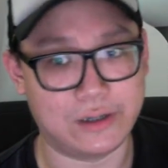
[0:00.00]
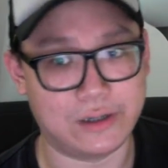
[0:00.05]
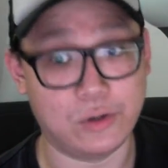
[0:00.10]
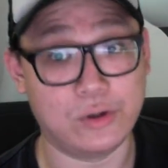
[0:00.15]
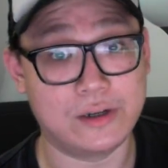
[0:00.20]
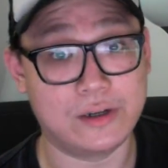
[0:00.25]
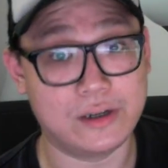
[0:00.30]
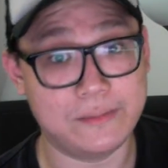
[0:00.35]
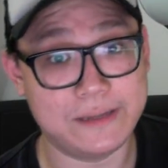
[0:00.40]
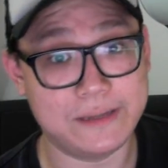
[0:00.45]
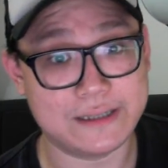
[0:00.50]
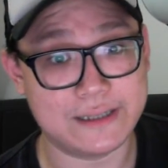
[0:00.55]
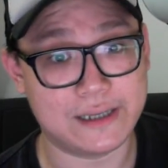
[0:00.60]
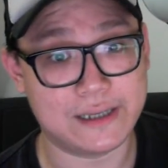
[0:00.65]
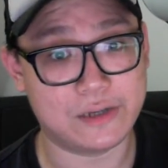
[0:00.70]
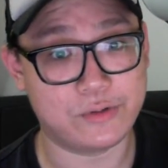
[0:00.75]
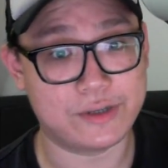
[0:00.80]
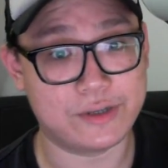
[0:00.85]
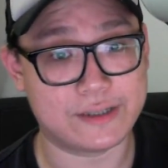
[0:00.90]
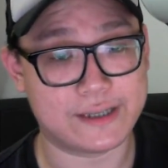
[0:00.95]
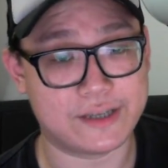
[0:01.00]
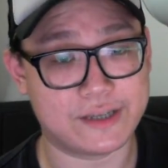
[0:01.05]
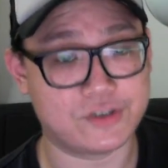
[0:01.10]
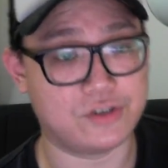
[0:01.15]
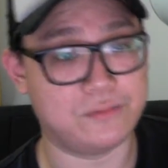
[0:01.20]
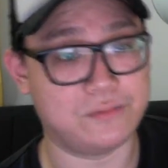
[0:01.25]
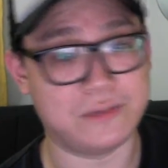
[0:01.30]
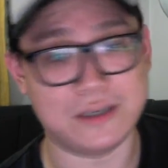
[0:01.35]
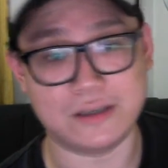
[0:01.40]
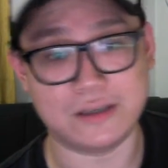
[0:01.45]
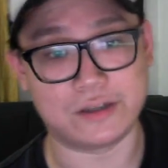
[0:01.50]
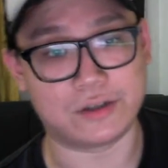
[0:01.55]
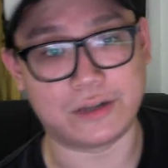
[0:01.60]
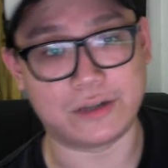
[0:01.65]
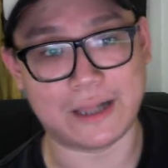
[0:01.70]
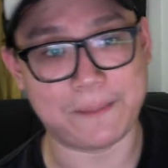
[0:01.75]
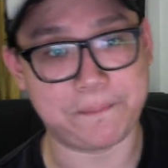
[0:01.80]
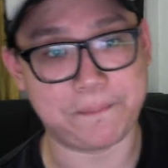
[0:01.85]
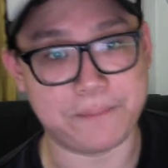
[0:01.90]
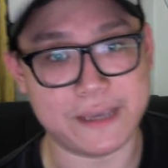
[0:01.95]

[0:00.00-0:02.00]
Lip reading: local based liquids, has to be, you know, like